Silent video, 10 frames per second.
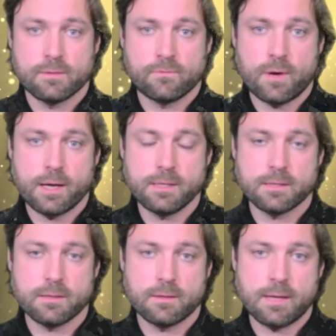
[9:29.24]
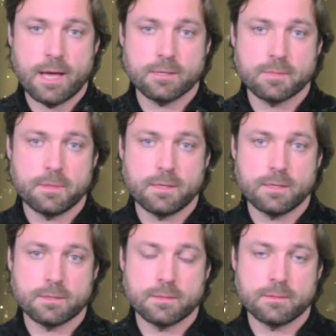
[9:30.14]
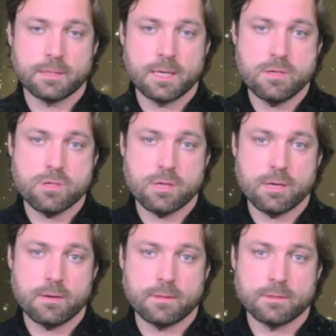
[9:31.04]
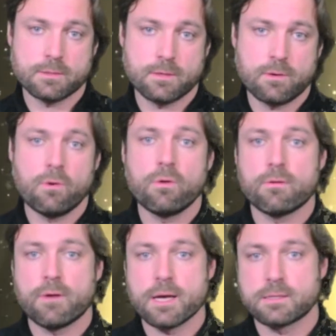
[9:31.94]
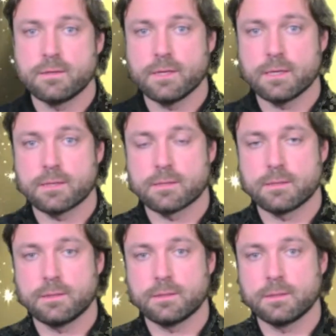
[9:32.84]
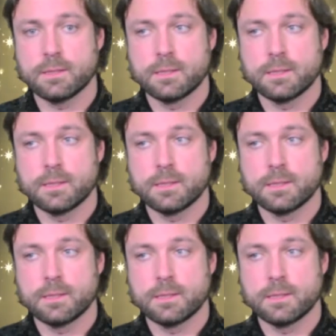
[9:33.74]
writer and expert and teacher and all the rest of it, you know.